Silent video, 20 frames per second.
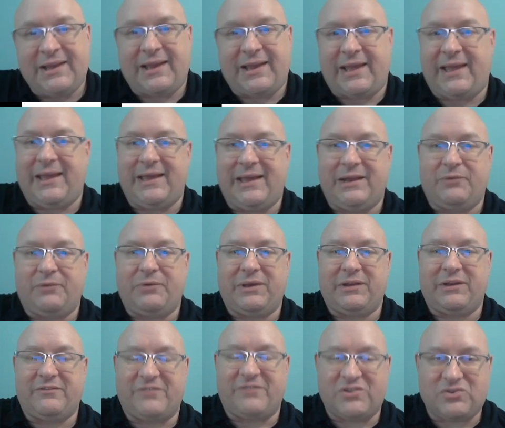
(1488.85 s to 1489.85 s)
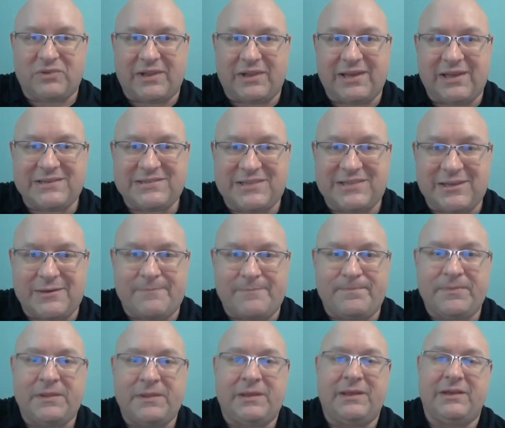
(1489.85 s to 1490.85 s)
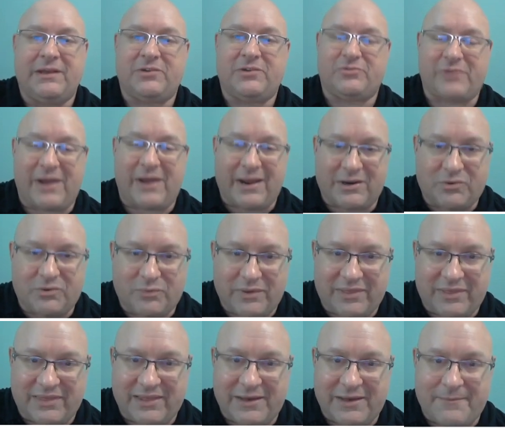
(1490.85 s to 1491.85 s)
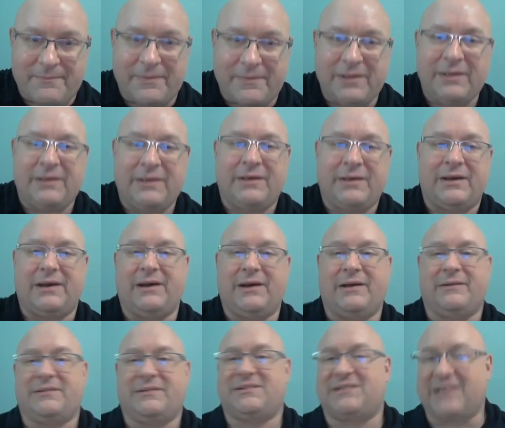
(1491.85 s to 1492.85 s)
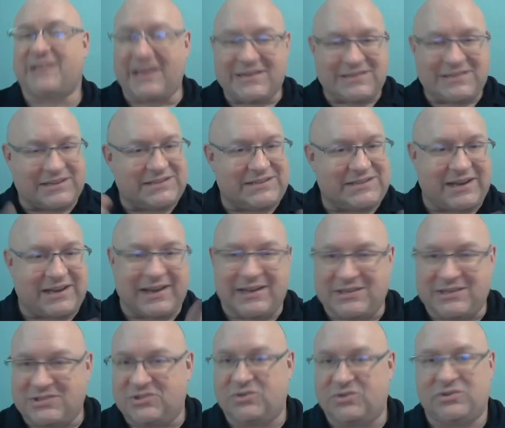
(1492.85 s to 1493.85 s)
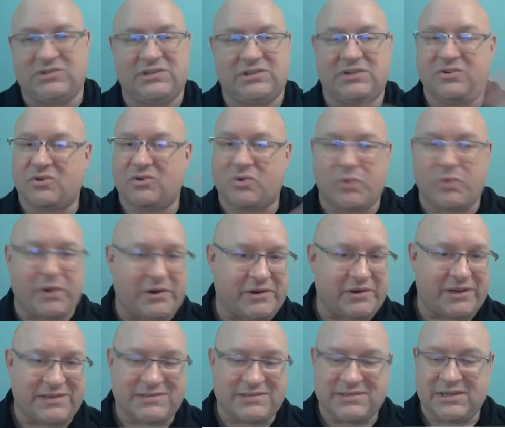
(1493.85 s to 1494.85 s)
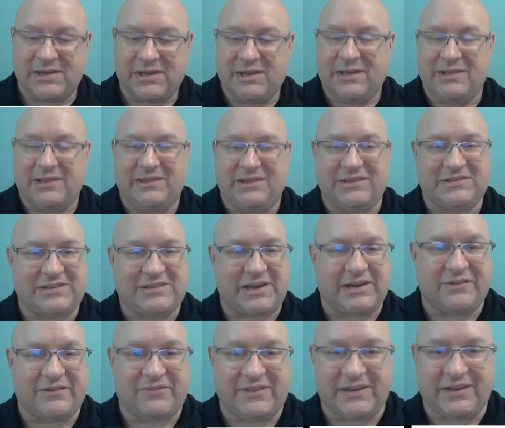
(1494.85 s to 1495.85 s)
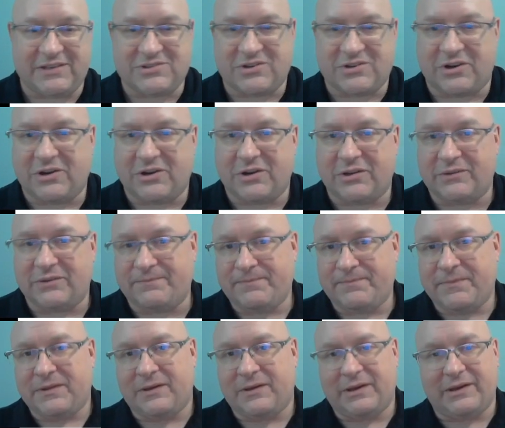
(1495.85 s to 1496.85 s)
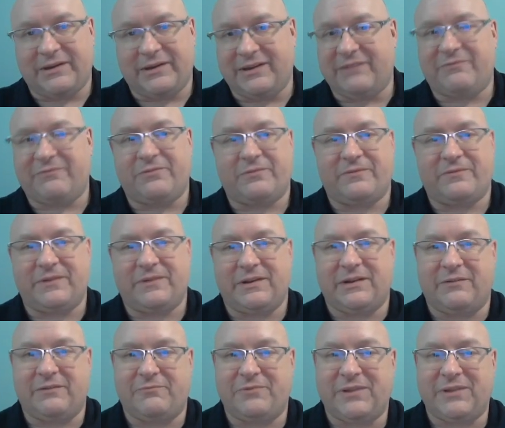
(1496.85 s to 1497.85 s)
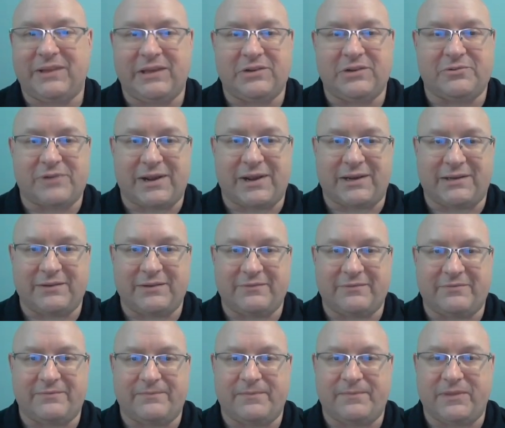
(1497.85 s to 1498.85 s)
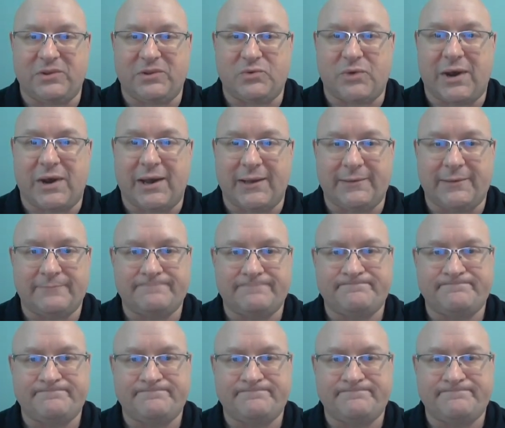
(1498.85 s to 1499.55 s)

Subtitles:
and we can visualize them, interact with them, slice and dice, do geoqueries, these kind of things, all in a really interactive UI.